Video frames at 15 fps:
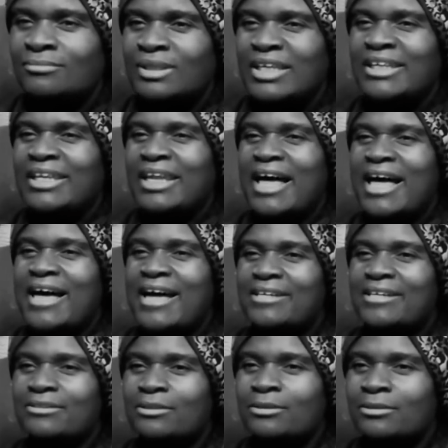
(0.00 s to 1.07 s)
in
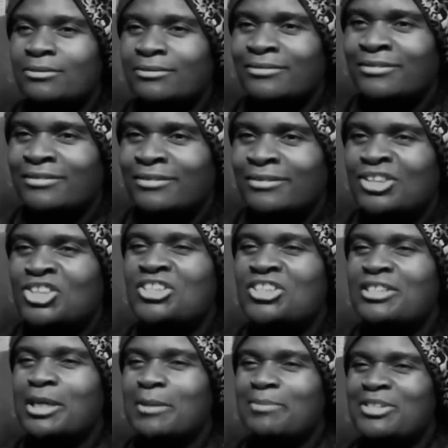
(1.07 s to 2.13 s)
lies,
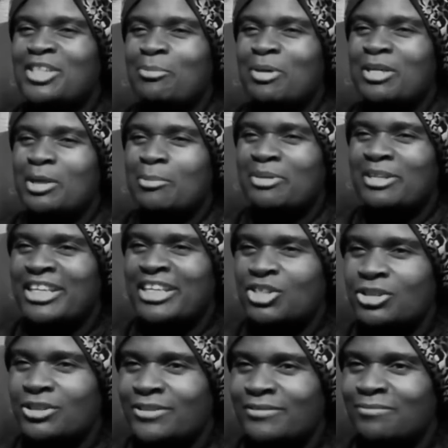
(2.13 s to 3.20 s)
deception, and
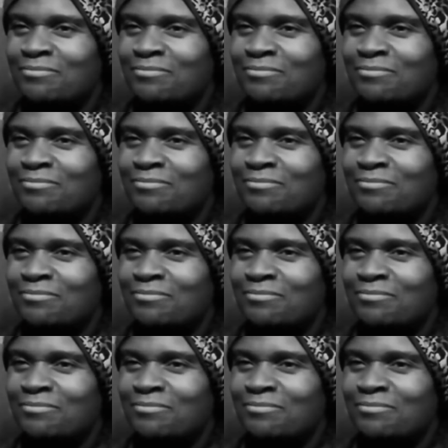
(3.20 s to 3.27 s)
manipulation,